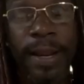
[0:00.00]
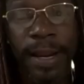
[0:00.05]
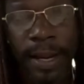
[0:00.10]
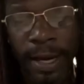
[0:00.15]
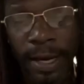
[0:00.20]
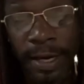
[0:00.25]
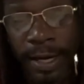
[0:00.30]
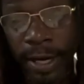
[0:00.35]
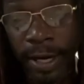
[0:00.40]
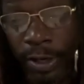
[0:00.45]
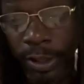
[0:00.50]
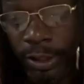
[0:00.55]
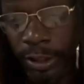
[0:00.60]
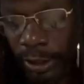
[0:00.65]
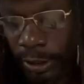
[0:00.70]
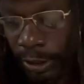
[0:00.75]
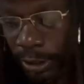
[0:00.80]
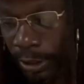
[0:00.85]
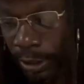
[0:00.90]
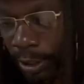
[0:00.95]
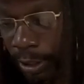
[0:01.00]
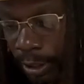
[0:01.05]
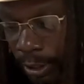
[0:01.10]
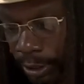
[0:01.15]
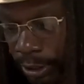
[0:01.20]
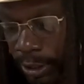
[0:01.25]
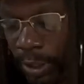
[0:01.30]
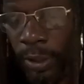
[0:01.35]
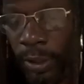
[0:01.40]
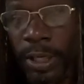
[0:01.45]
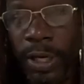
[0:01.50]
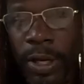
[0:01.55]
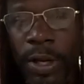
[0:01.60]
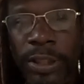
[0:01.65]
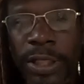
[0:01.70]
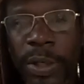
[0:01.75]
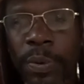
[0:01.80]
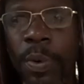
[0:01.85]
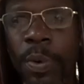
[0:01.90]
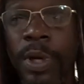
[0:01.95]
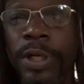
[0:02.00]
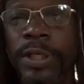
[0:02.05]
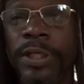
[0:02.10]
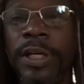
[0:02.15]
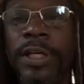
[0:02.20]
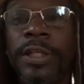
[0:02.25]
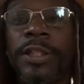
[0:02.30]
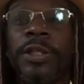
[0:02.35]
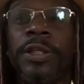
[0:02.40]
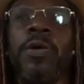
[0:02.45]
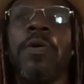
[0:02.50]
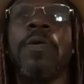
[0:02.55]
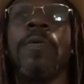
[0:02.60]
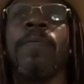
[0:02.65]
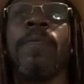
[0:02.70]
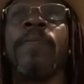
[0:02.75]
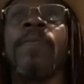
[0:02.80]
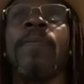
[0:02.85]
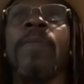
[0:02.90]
And here's something else I want to touch on.